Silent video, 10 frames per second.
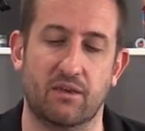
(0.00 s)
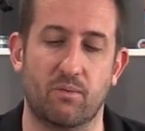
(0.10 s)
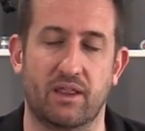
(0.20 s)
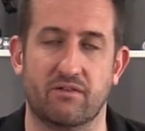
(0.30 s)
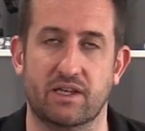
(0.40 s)

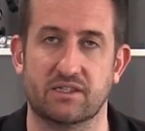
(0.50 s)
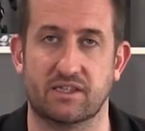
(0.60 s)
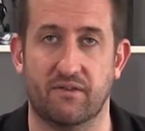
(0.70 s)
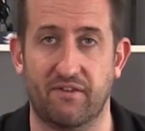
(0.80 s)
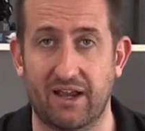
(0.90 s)
whether it's
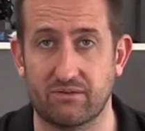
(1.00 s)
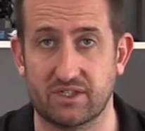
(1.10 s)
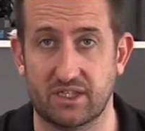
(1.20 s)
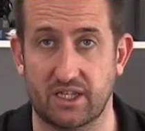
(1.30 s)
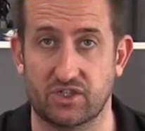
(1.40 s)
the
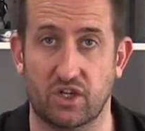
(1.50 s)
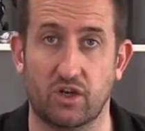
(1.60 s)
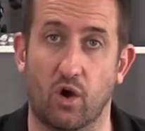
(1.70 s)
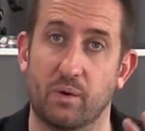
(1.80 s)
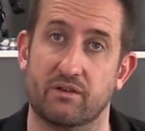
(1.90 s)
Founders Edition
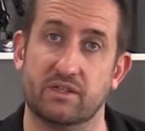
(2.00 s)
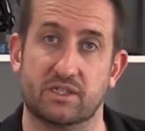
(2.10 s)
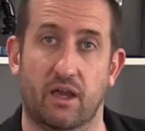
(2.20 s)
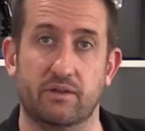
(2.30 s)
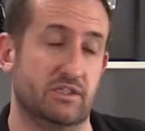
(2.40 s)
or whether it's
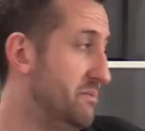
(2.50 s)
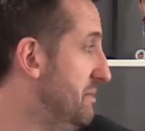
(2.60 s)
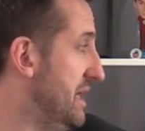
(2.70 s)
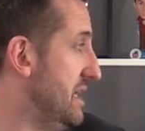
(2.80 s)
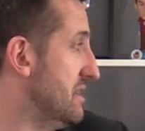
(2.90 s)
going to
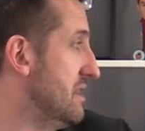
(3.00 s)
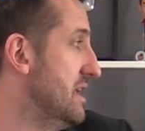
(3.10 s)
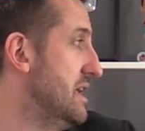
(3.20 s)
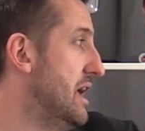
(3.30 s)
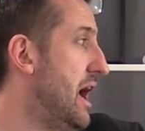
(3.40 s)
be the